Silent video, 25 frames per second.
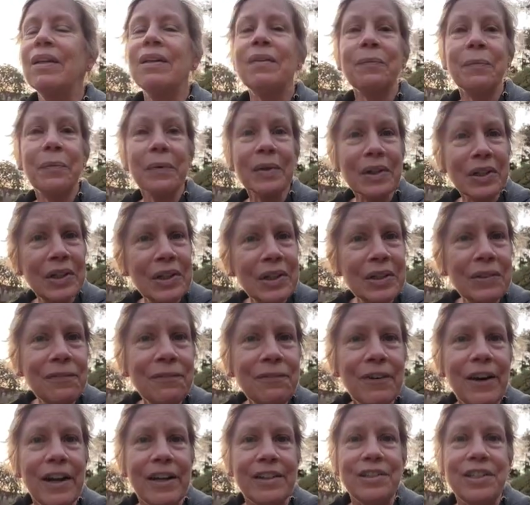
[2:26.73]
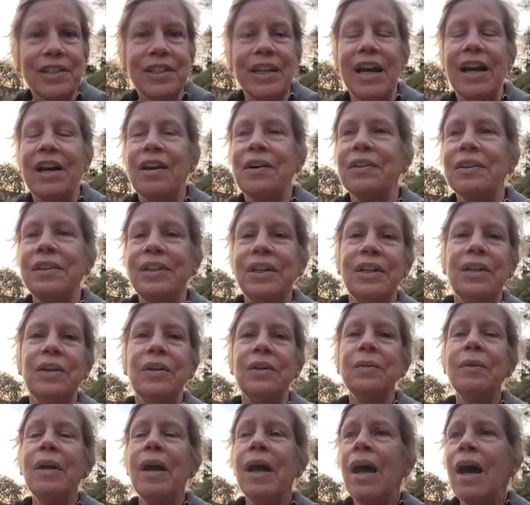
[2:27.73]
We're good friends now, you
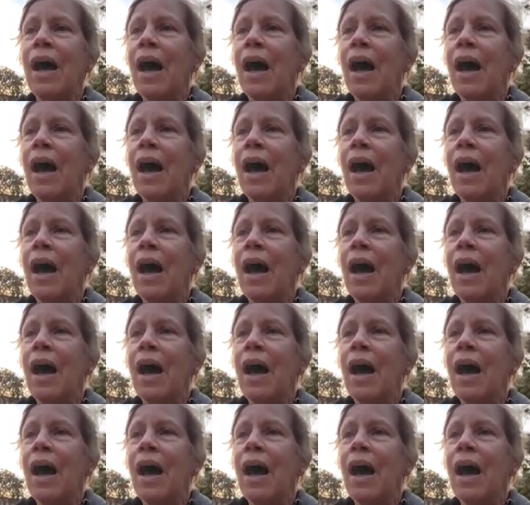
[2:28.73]
know.